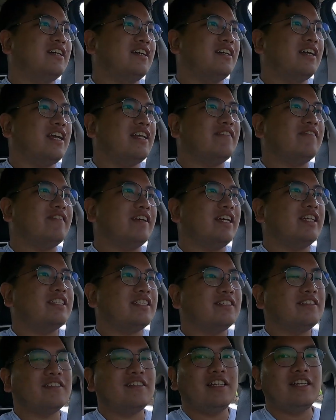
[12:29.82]
car, NVH
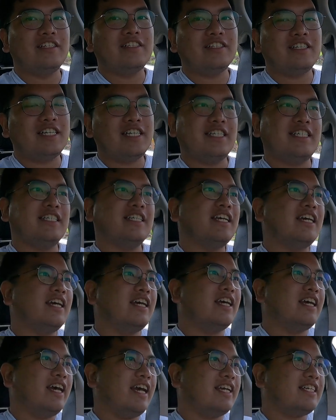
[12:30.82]
insulation is
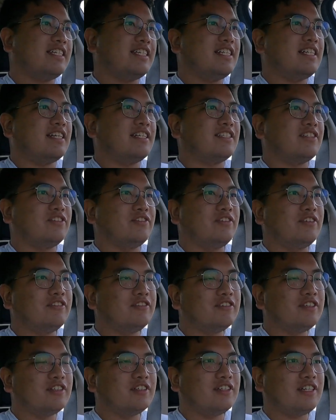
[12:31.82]
excellent. So
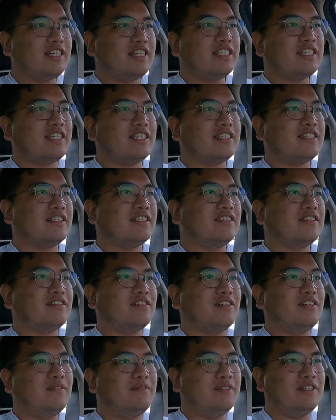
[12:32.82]
road noise is
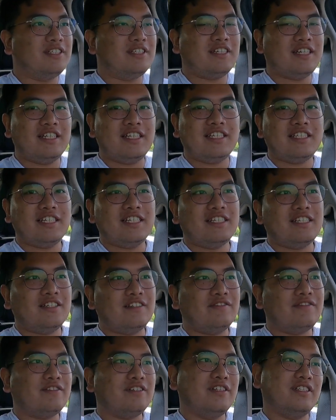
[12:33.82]
almost
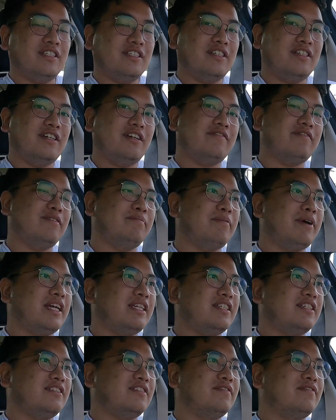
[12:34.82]
non-existent. Of course, in the rougher
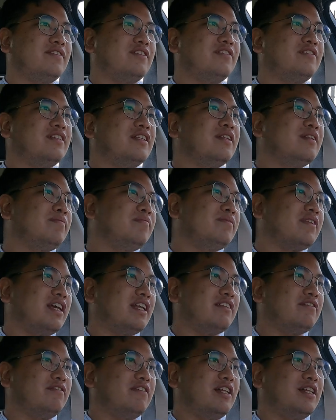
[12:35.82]
patches of road,
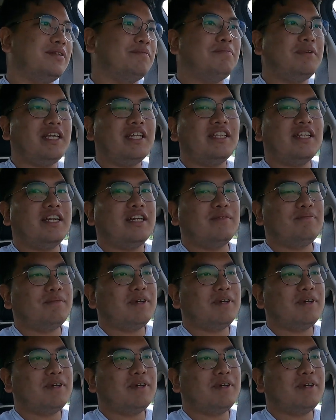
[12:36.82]
it will be there,